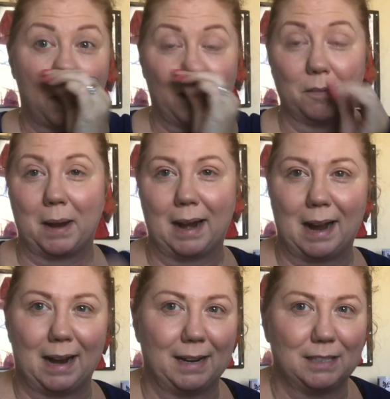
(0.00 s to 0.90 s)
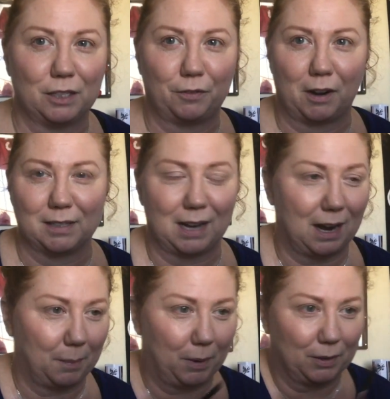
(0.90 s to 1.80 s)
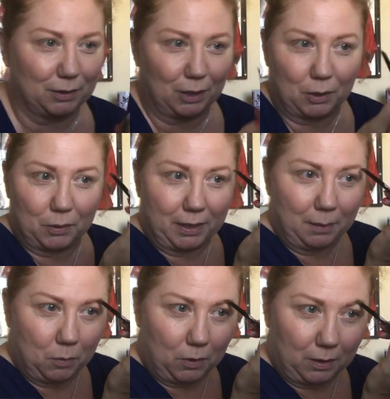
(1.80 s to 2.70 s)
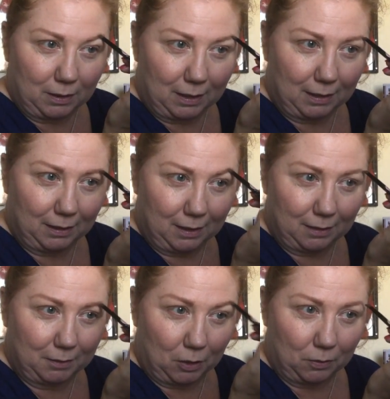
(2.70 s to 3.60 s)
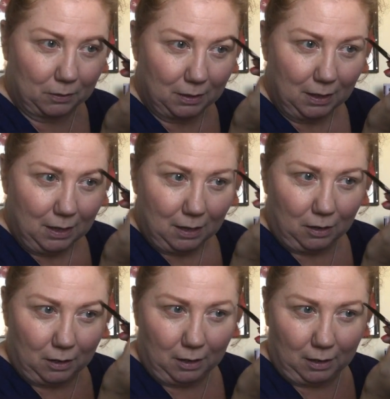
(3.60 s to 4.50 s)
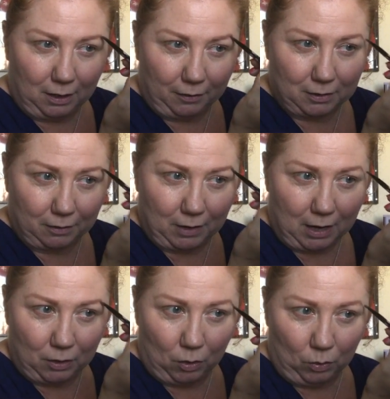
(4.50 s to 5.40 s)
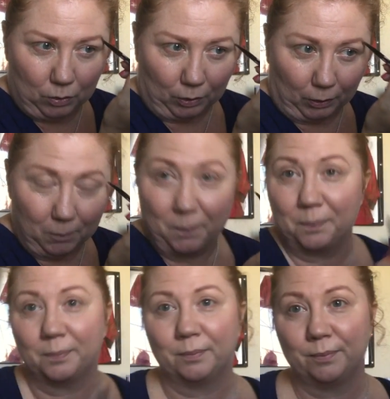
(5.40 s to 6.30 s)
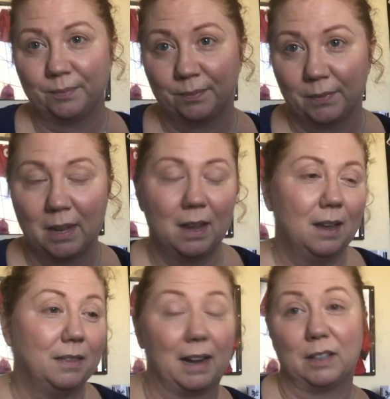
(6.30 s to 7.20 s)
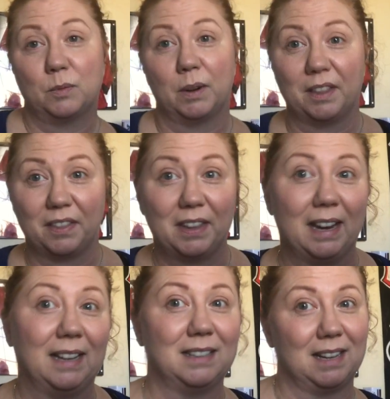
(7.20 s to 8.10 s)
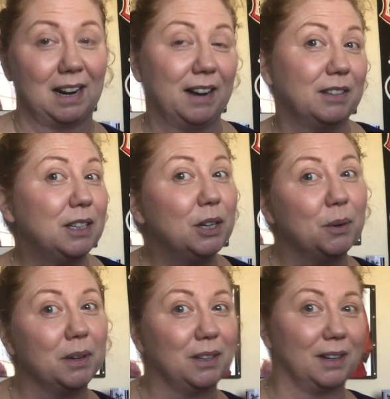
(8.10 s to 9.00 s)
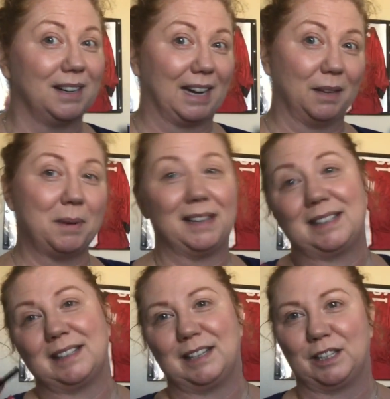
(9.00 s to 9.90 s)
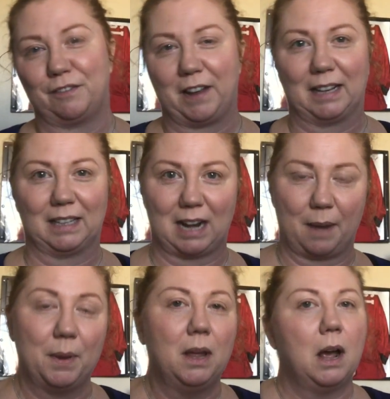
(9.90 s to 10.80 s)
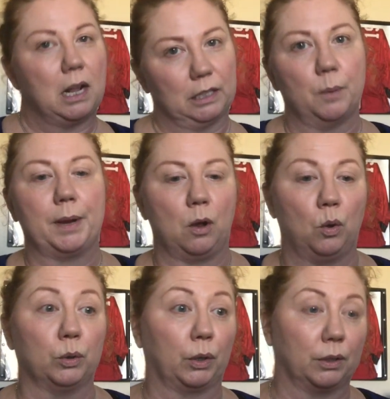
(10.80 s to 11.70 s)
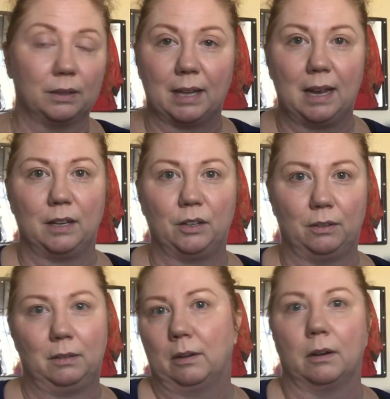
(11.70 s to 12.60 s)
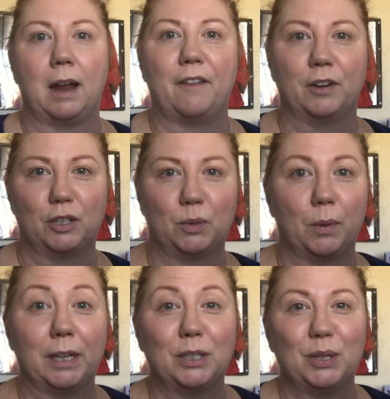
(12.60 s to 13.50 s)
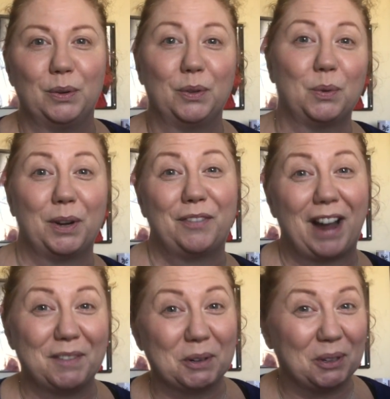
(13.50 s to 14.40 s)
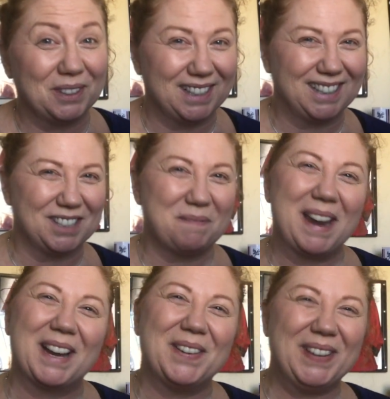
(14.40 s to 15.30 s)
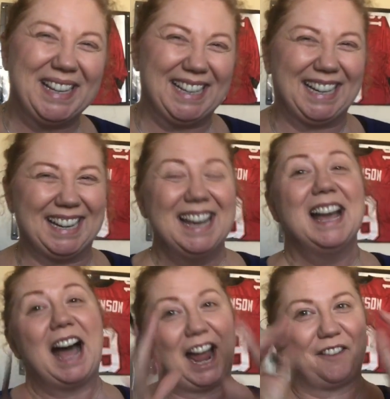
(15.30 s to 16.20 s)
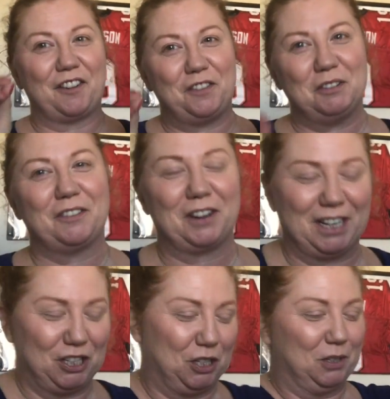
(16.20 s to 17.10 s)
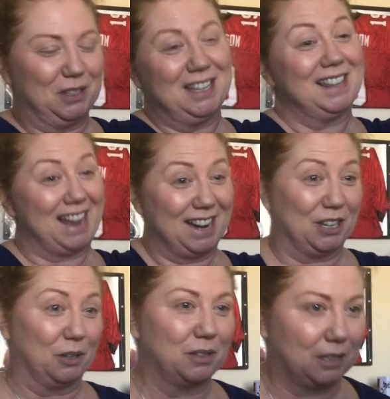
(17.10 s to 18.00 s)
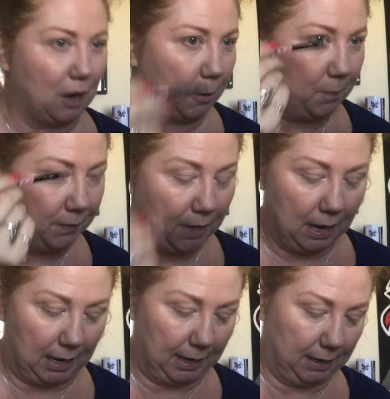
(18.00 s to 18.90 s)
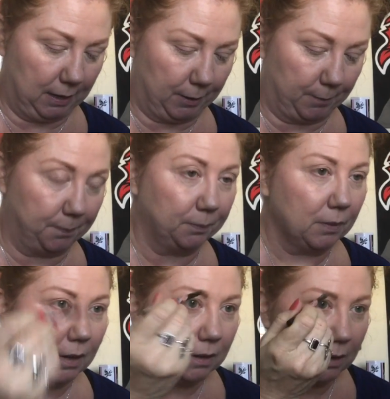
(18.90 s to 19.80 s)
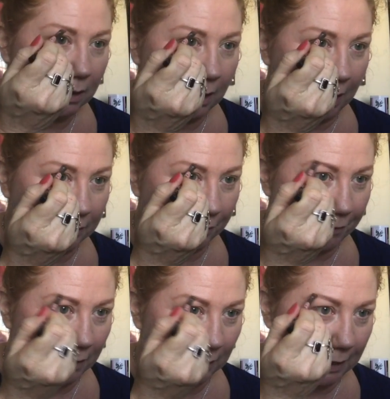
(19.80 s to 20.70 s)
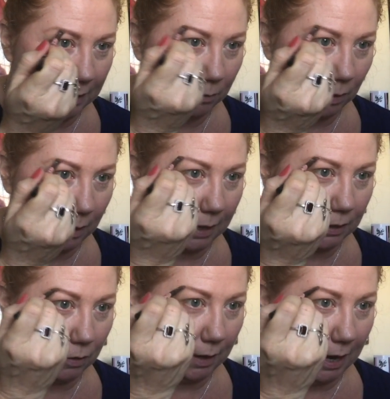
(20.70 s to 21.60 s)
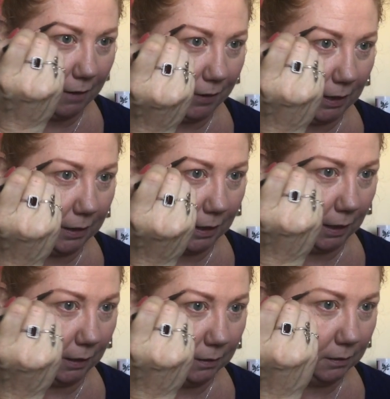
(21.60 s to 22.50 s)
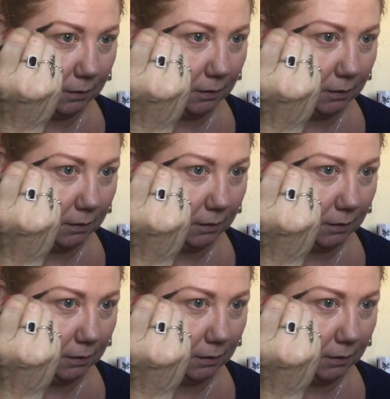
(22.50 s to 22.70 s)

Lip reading: part of my eyes as far as eyebrows go anymore. I don't, as I've gotten older, that is one of the things that I have to deal with on a daily basis, is the fact that I'm a little bit older than your average 22, 25-year-old that does makeup. I have a few different issues than they do. So I have to fill in where I don't have anything.